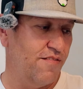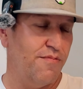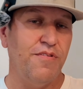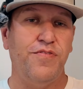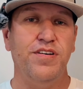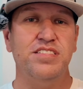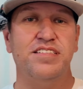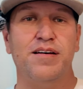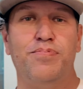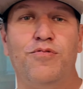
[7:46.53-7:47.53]
from a feel
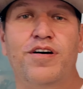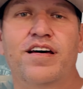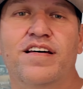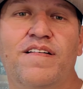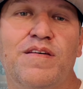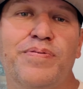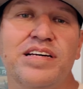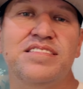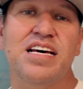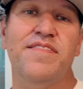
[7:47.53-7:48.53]
standpoint, of the
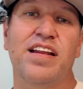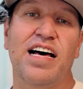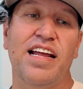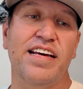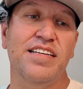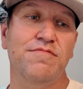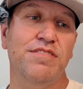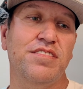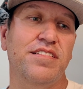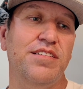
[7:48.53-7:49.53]
P790s,
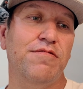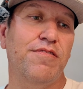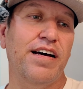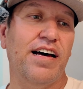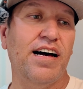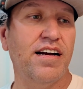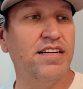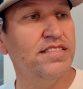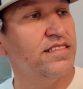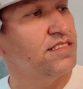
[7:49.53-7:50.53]
which these were great
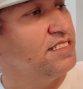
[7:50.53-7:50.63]
irons.